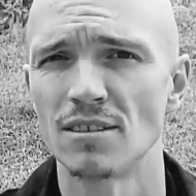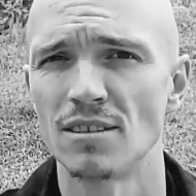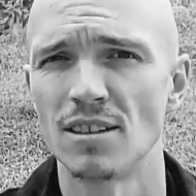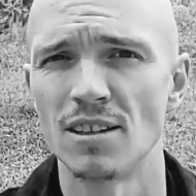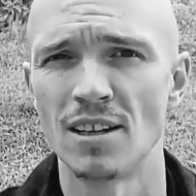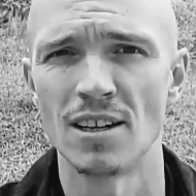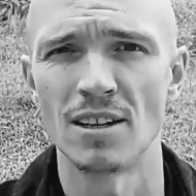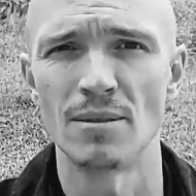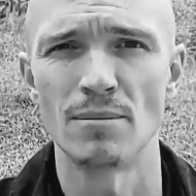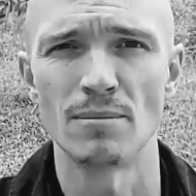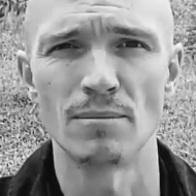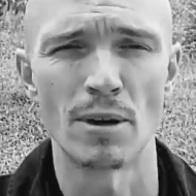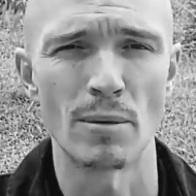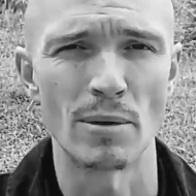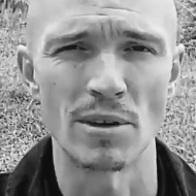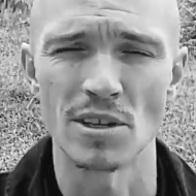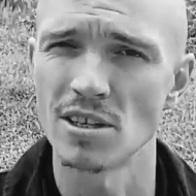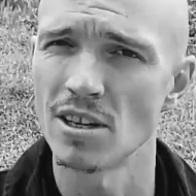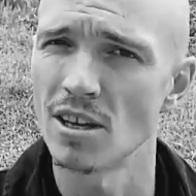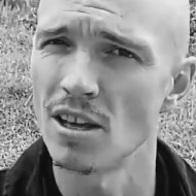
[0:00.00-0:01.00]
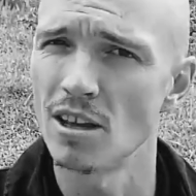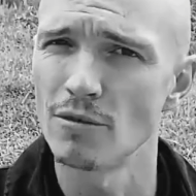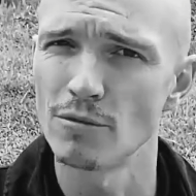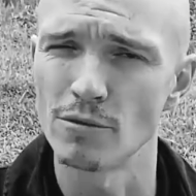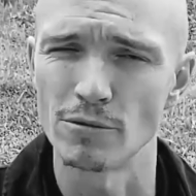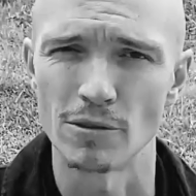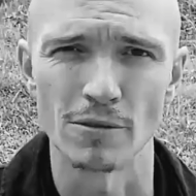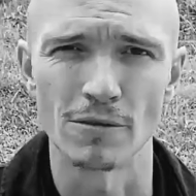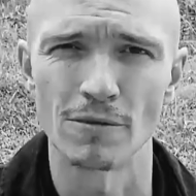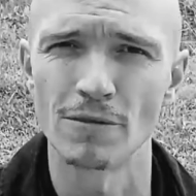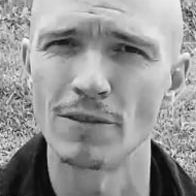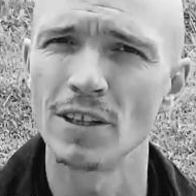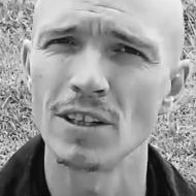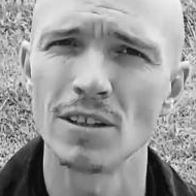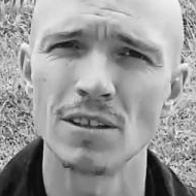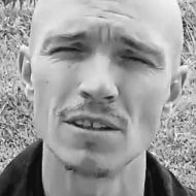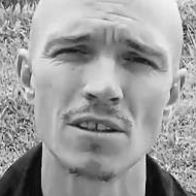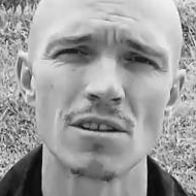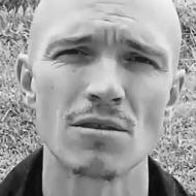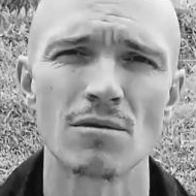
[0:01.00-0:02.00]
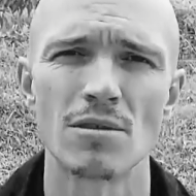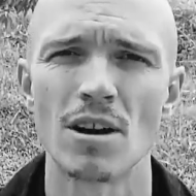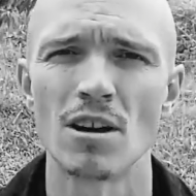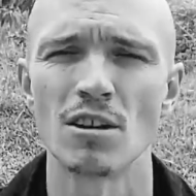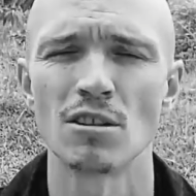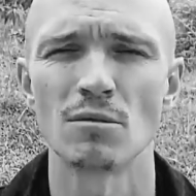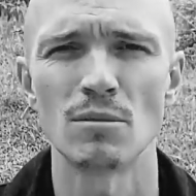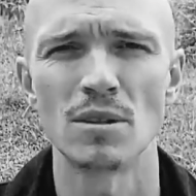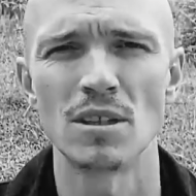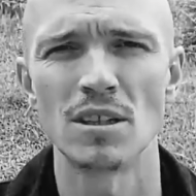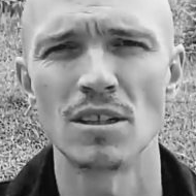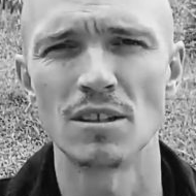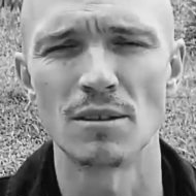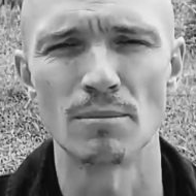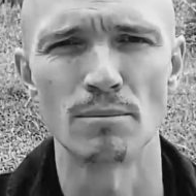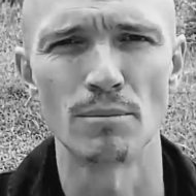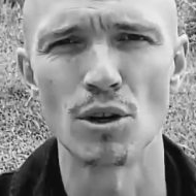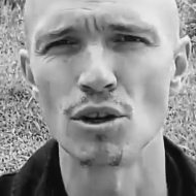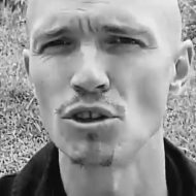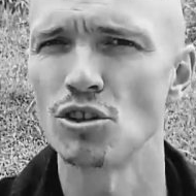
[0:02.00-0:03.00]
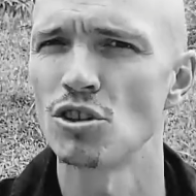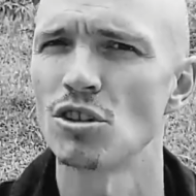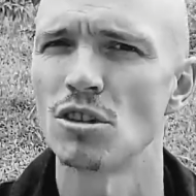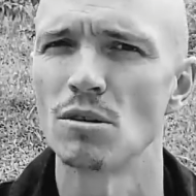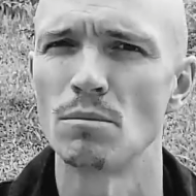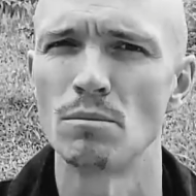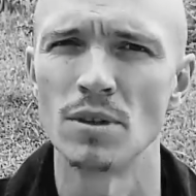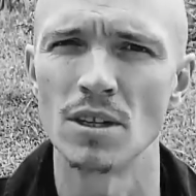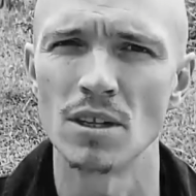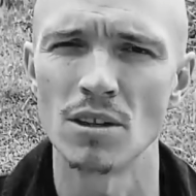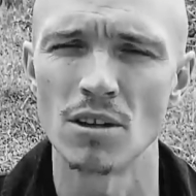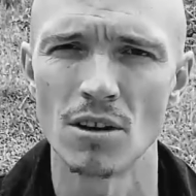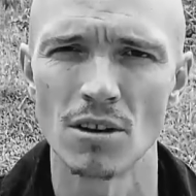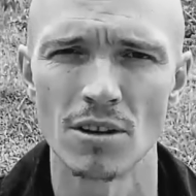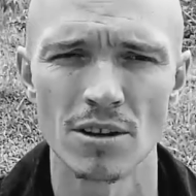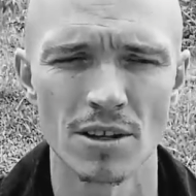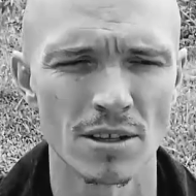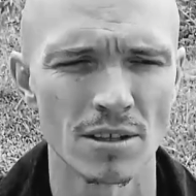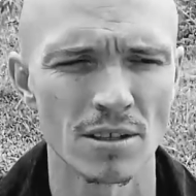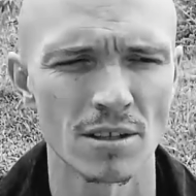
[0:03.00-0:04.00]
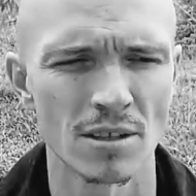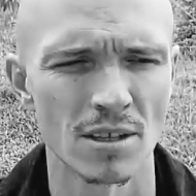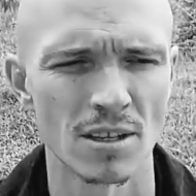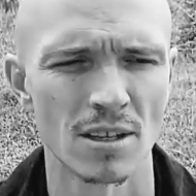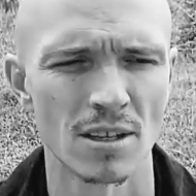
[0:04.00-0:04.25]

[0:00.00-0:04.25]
I'm by myself with the fields around me, the bush, the big garden.